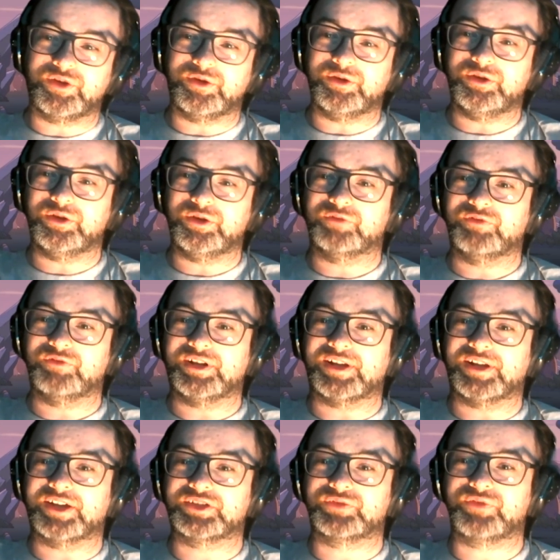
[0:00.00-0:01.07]
you could really
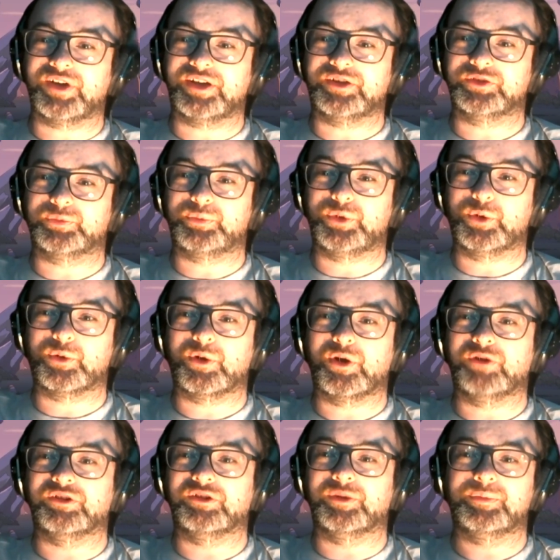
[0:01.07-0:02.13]
classify it as pure
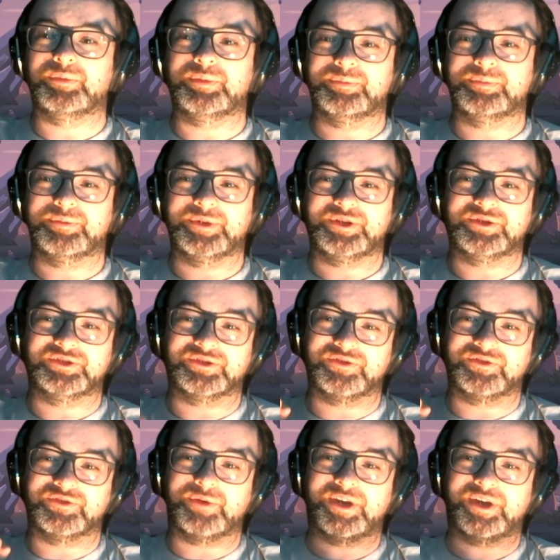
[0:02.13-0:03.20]
horror because
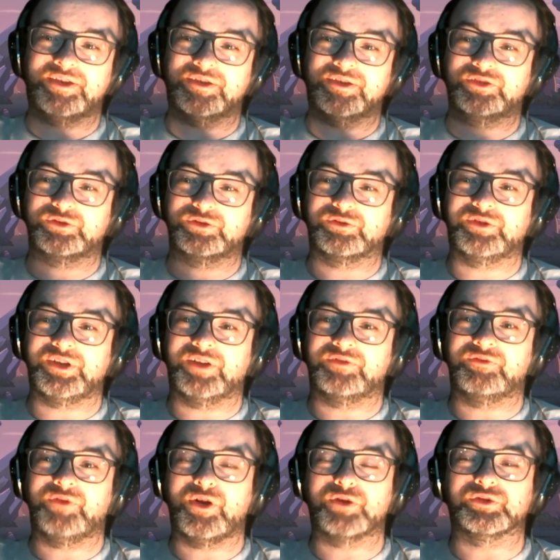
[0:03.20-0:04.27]
of the way the story
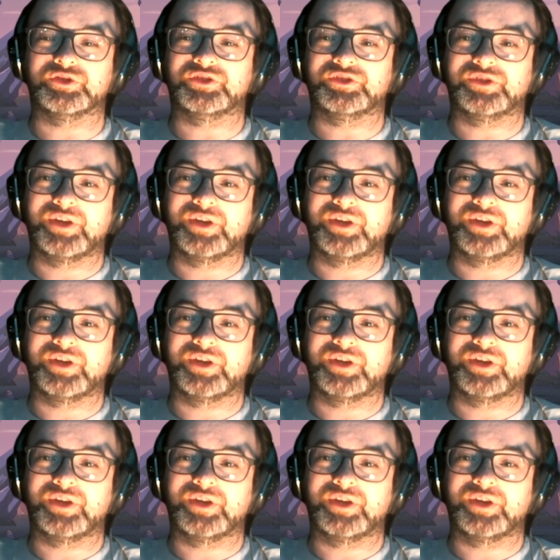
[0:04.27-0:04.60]
unfolds.